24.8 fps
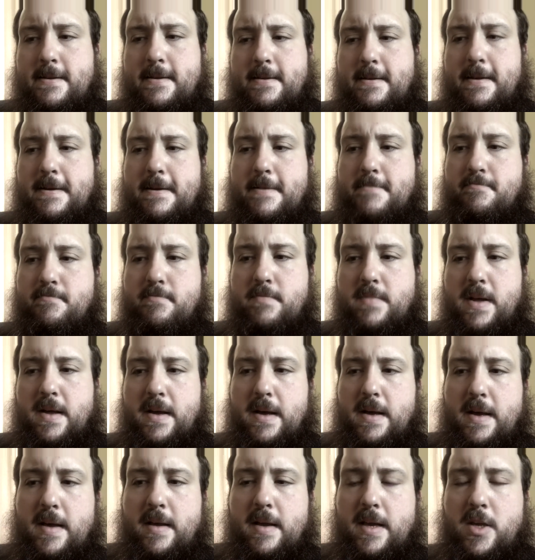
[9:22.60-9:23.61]
and,
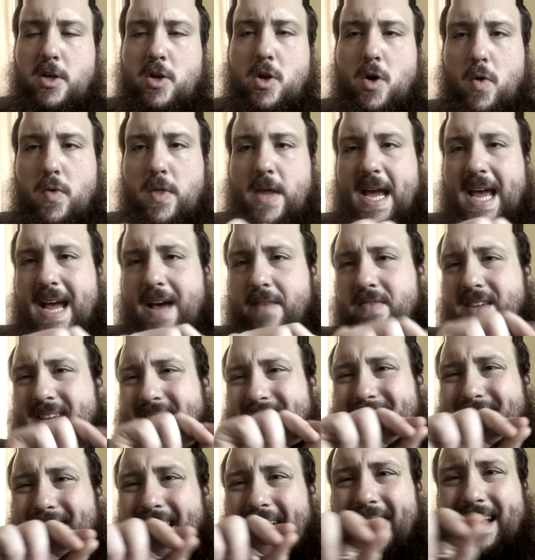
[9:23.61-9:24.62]
you know, they have
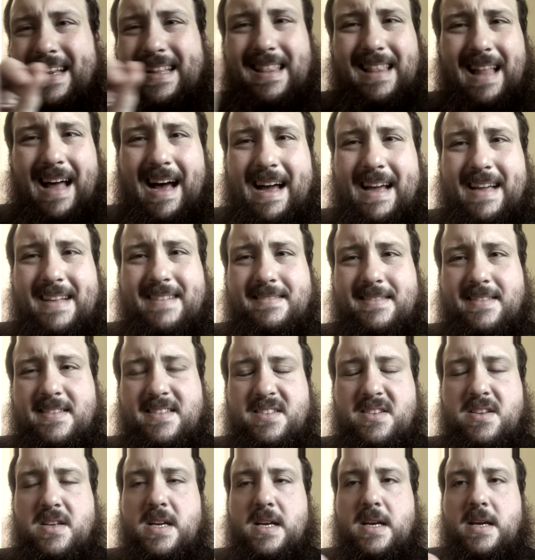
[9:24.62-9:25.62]
these dotted
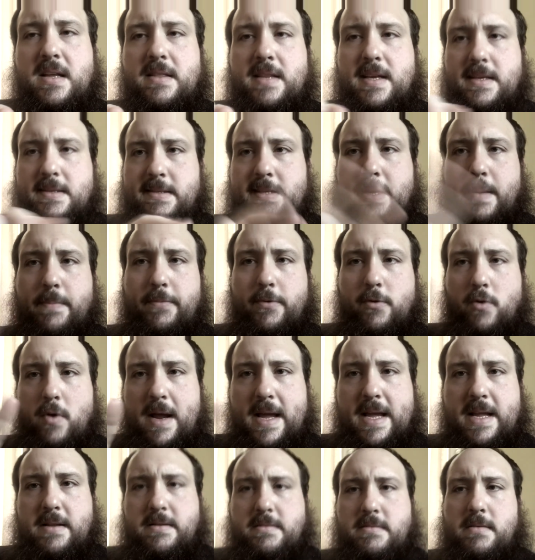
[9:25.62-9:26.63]
lines that
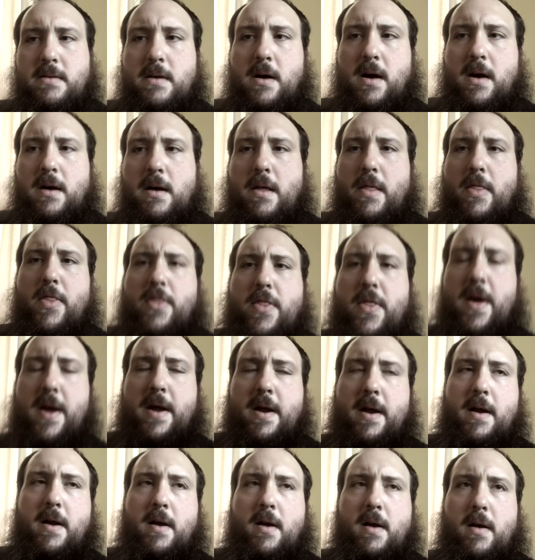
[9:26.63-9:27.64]
separate
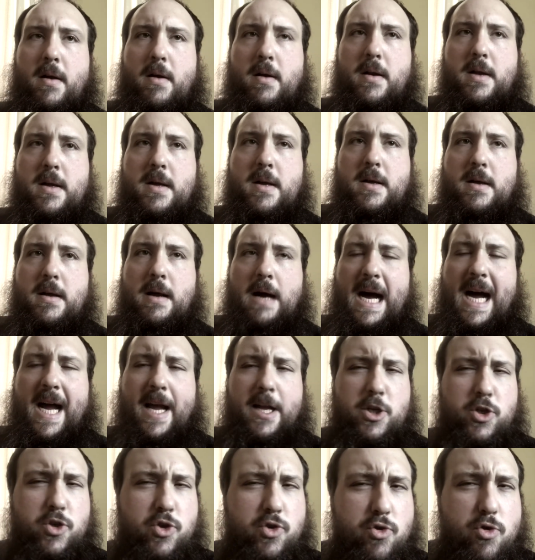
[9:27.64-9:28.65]
their, I
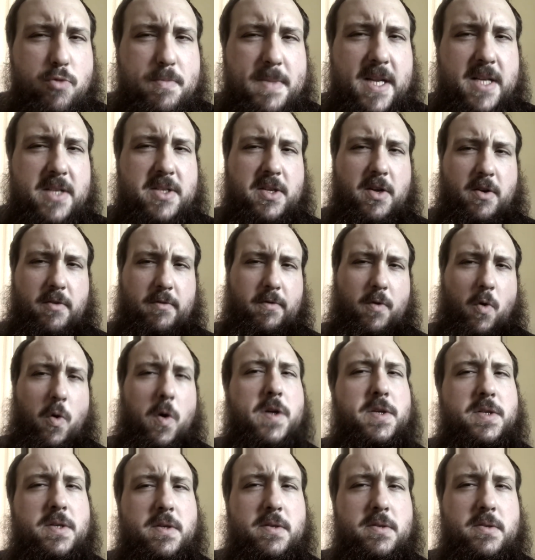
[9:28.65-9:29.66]
assume it is their
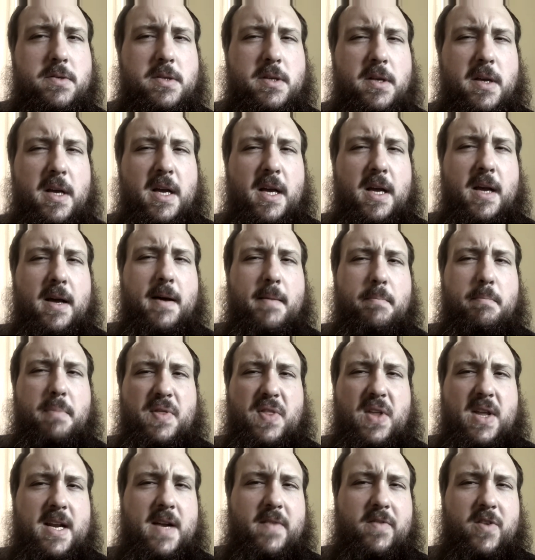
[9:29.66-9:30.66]
voices,
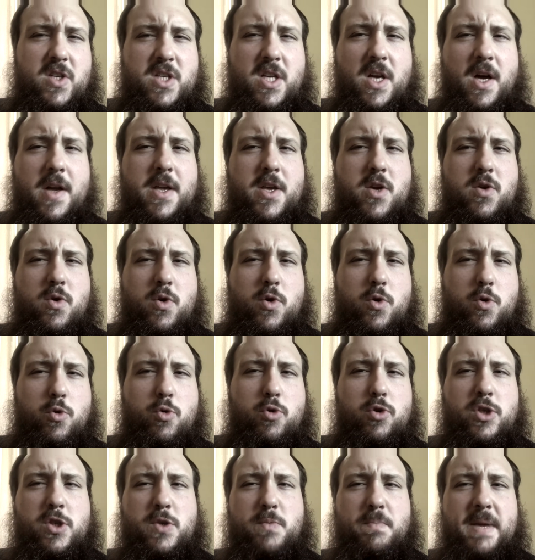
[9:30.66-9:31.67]
but they never tell you
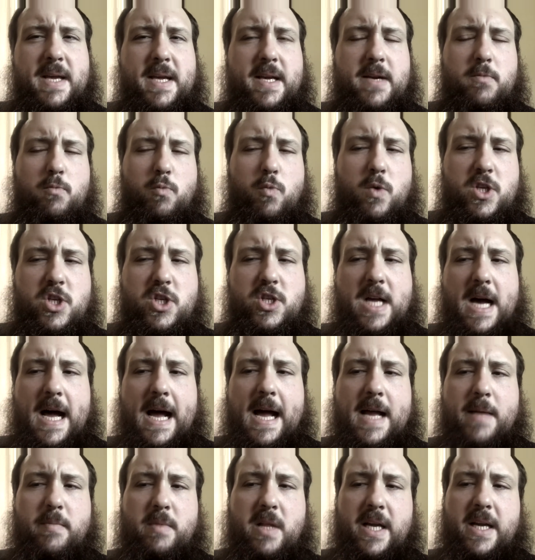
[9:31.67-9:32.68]
who's speaking which
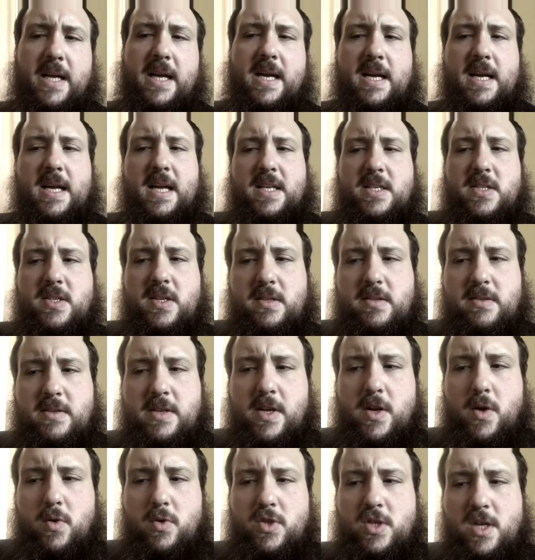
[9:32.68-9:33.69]
time. Like, is
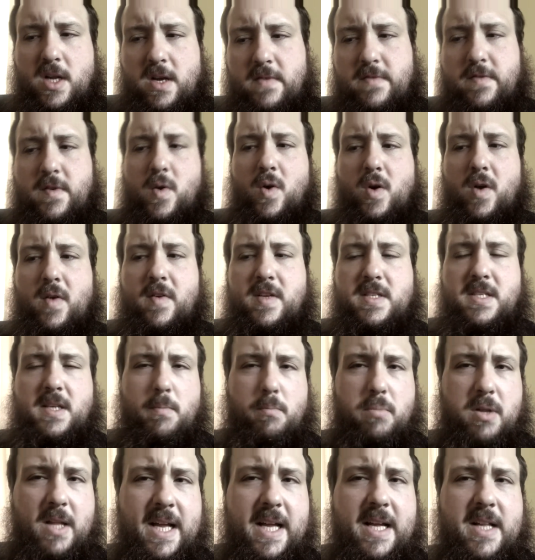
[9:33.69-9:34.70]
it, you know, Jennifer, or is
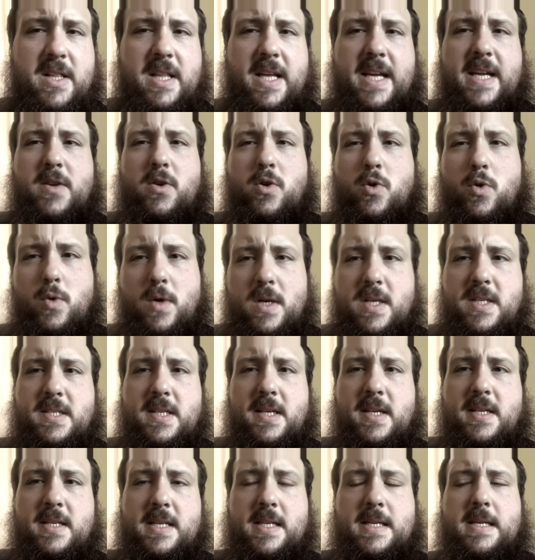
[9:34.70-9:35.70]
it Blakely, and who
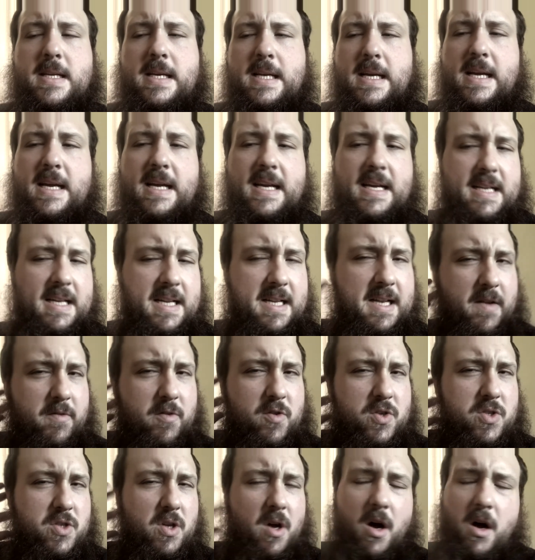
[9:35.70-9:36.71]
is it? And I
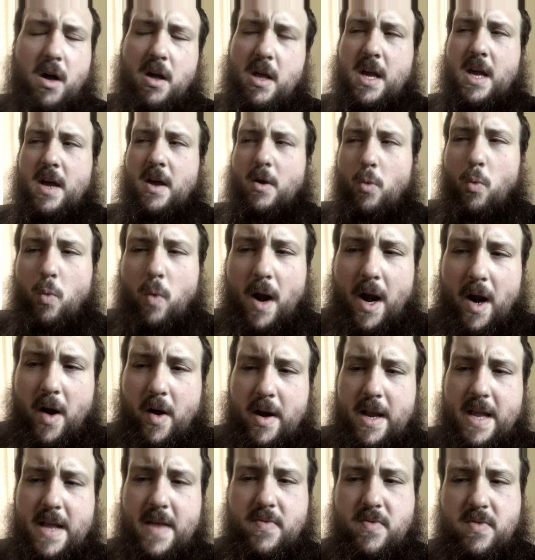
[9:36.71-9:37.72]
never saw
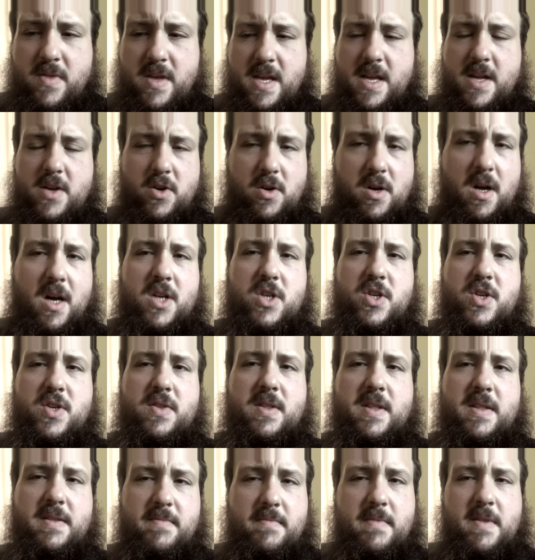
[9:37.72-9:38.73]
where in the
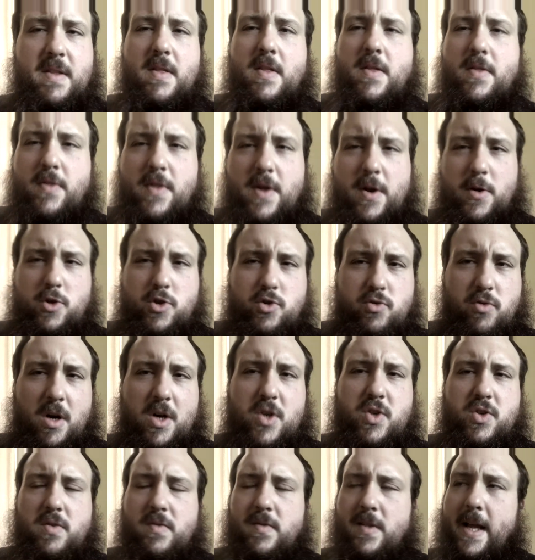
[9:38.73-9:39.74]
introduction their
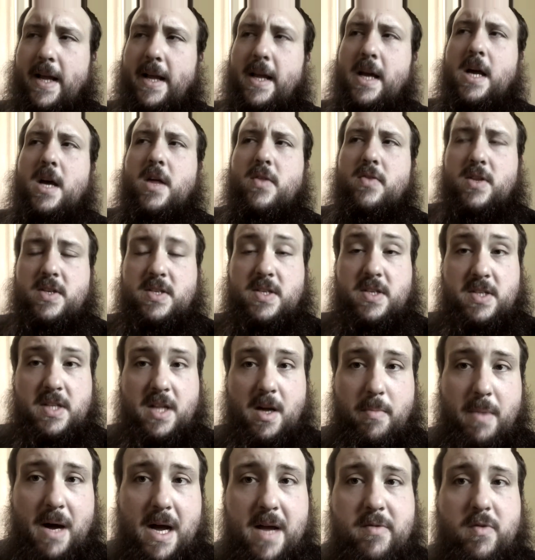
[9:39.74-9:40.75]
structure of, like, this is
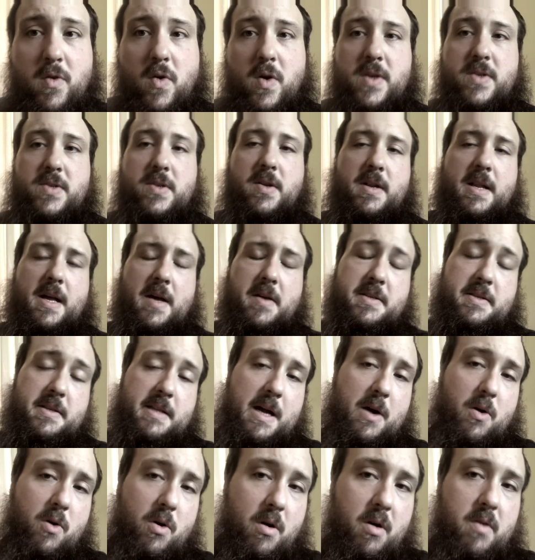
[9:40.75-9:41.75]
now my voice and that's
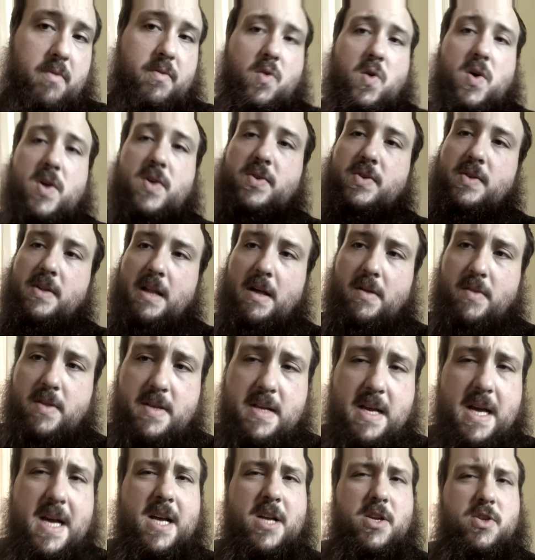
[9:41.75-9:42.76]
now her voice and all
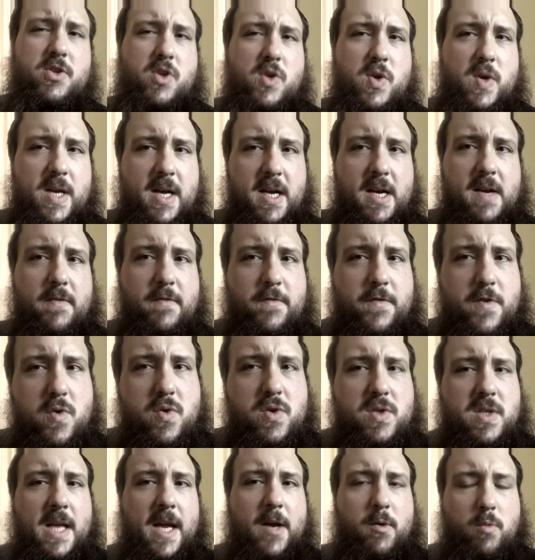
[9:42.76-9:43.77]
this. So you get
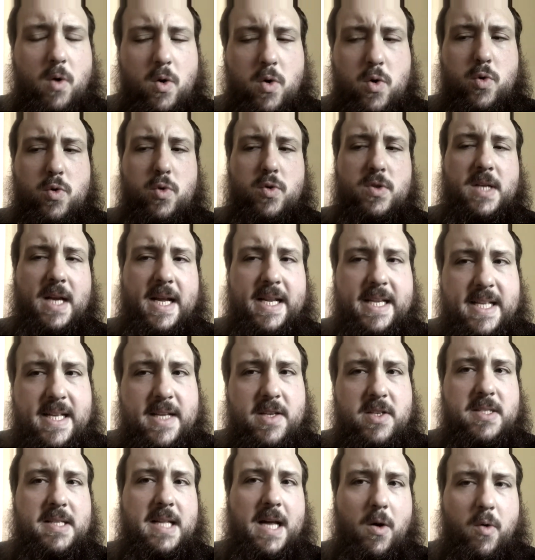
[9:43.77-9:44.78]
confused, like, well, whose
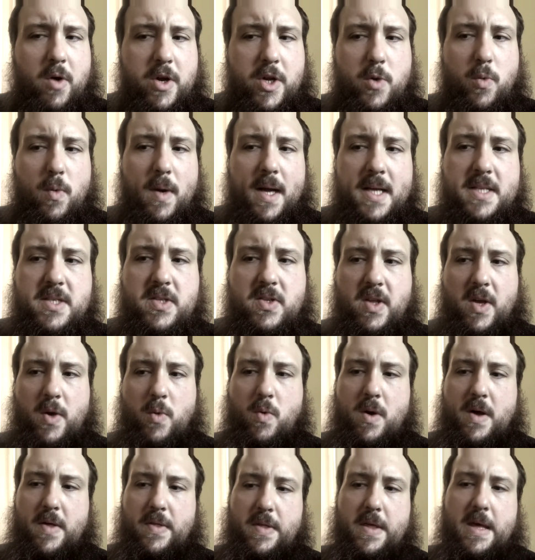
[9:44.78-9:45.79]
ideas now are you
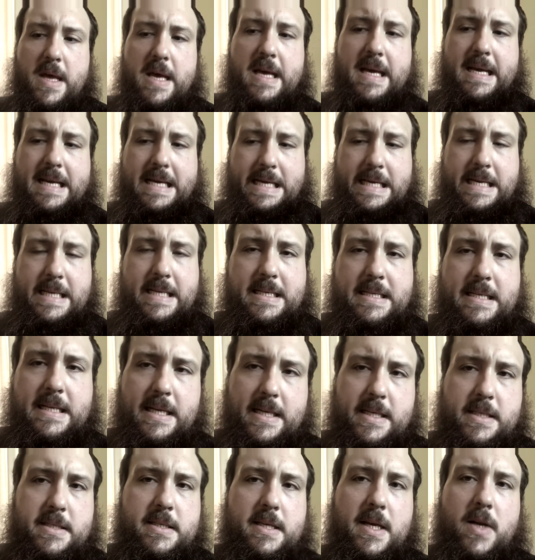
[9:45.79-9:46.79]
wrestling with, and
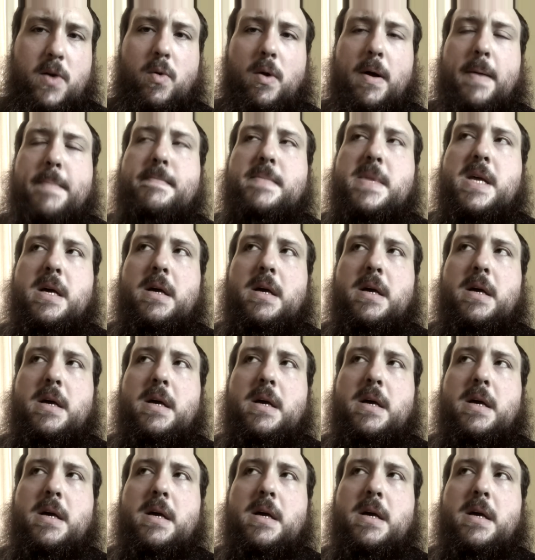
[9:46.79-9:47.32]
etc.